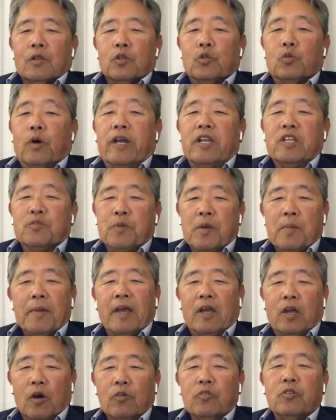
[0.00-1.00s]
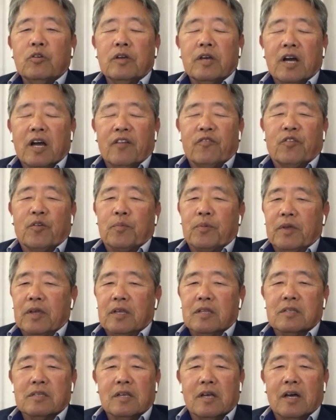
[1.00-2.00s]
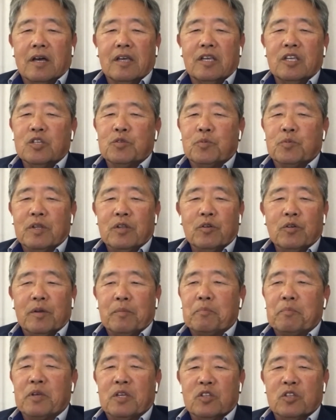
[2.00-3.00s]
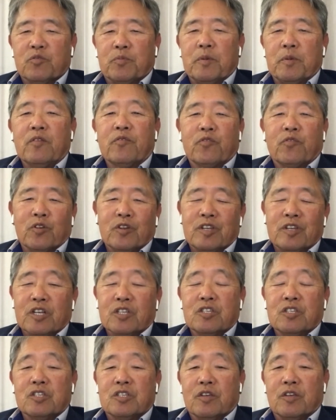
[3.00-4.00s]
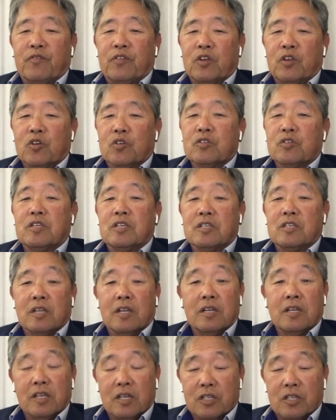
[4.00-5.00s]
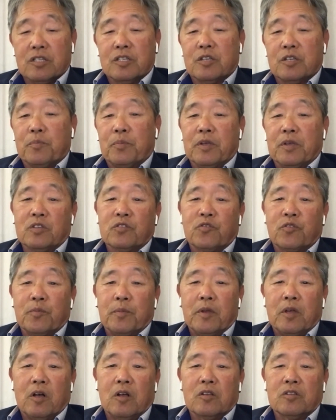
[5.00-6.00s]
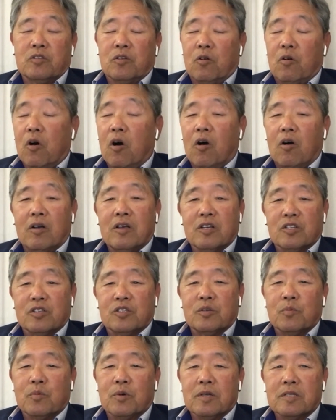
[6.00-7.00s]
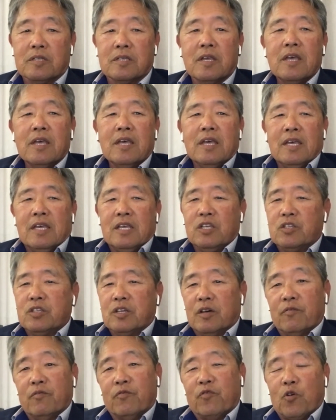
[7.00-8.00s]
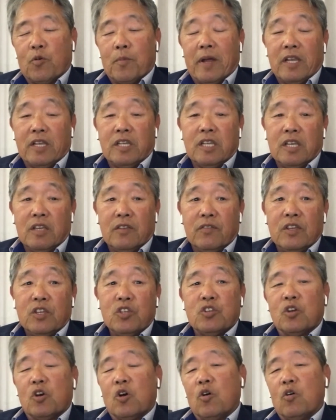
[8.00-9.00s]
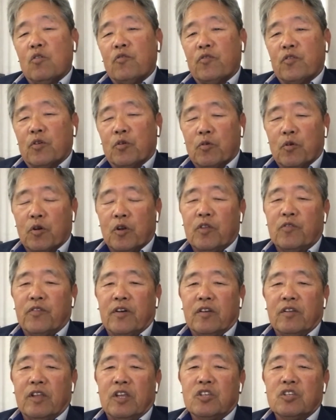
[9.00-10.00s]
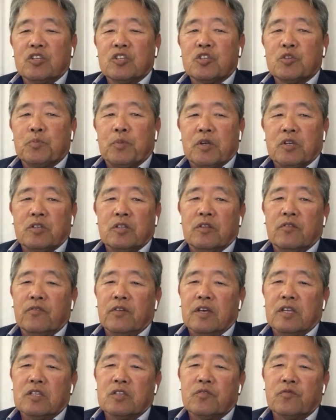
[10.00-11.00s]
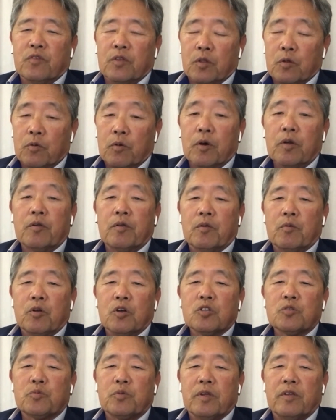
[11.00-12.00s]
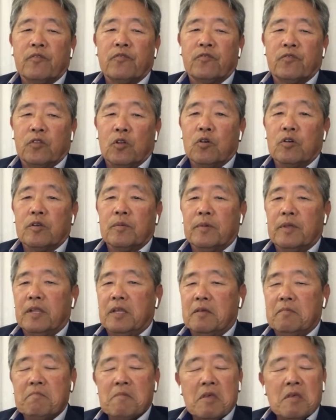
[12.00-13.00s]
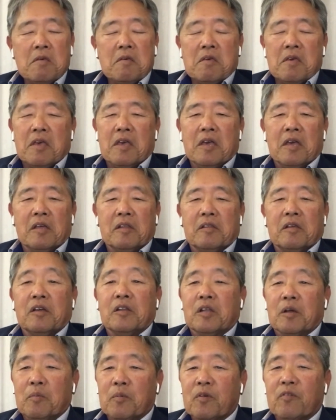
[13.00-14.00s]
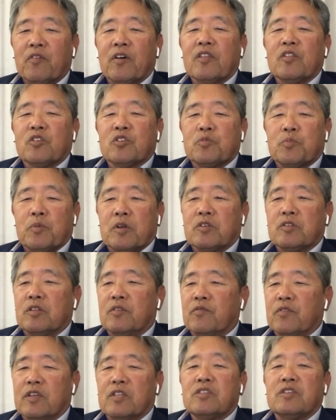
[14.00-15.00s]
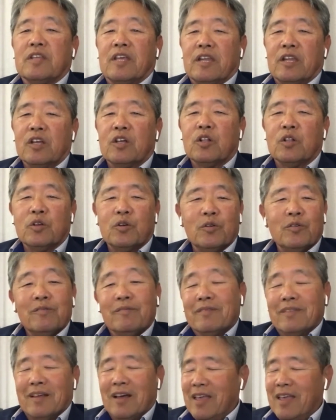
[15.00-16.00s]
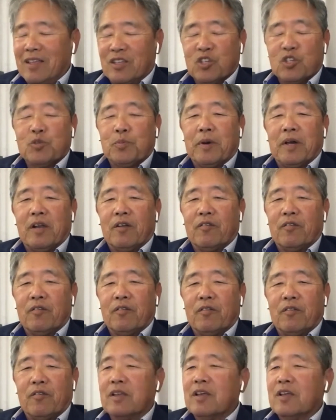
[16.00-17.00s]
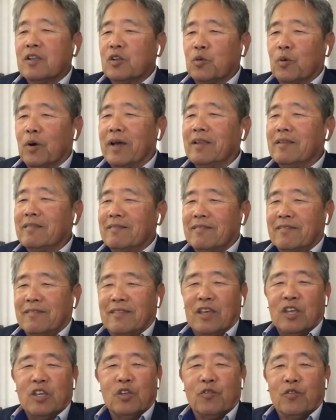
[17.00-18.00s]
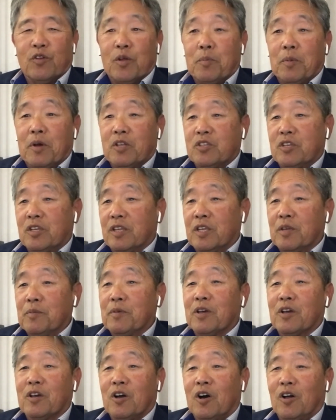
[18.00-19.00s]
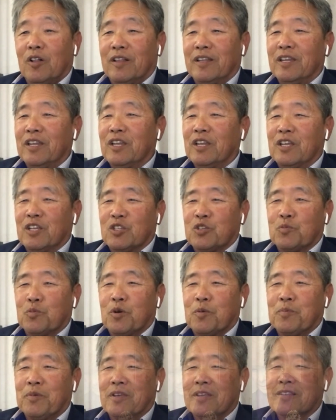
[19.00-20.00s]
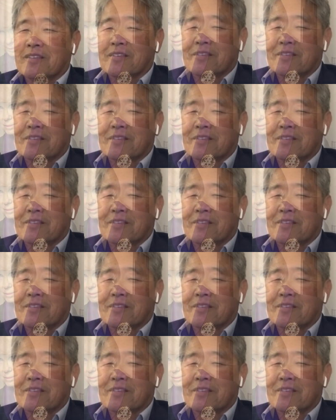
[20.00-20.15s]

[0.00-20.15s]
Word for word: Dwight has been my go-to guy for pins. Uh, he's been doing pins for me for dozens of years. He's done dozens of pins for me also, all custom ones. He's done for my TV show, for the Rotary Foundation special events, for the Rotary Rose Parade Float Committee, and a number of other special events that include just about everything. Dwight, thank you very much, and give me a call. I need to get some more pins.